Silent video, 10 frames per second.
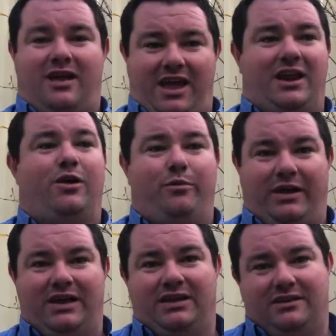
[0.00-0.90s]

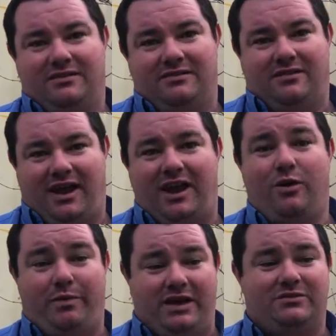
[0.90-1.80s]
NLP.
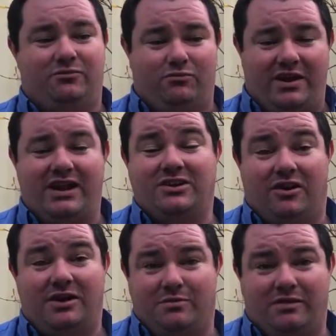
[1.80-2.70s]
NLP
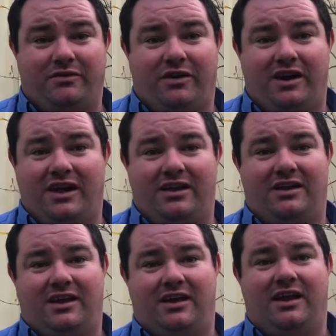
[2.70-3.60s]
reignited my fire.
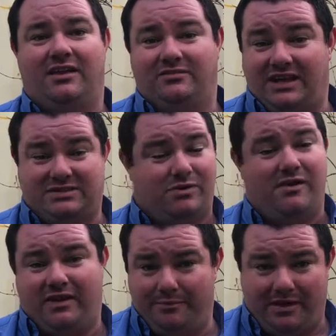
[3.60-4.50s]
And that's
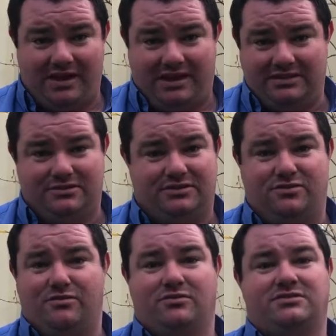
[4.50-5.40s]
why I've come back again to the
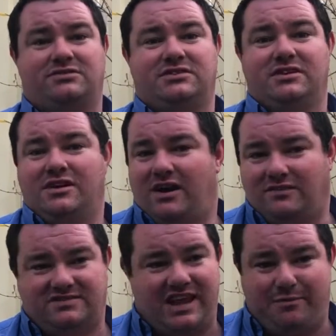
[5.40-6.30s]
course. I've
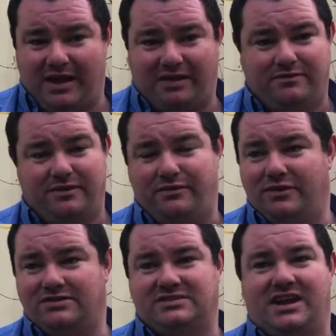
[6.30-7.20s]
sat back from the
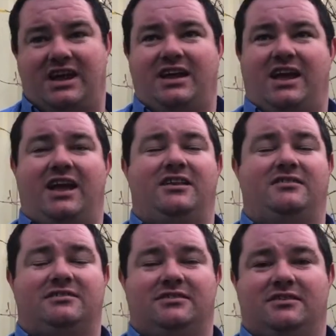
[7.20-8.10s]
first day
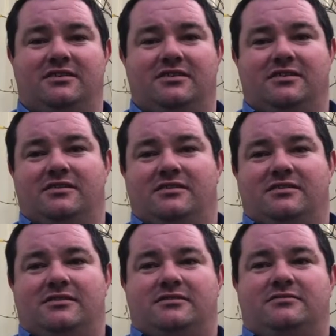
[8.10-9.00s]
and
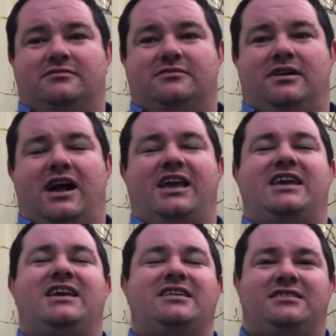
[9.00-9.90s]
I
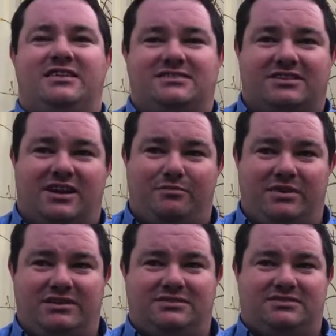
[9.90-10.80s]
hear things that I
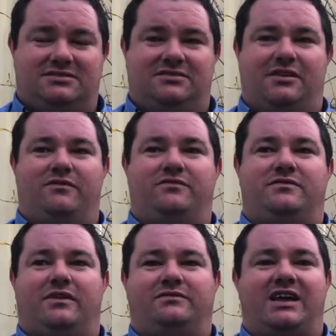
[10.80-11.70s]
missed.
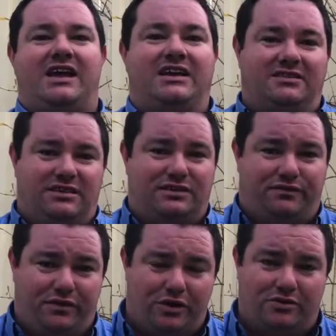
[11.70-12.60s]
I've taken things
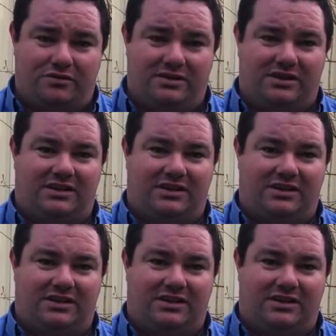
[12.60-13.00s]
further in the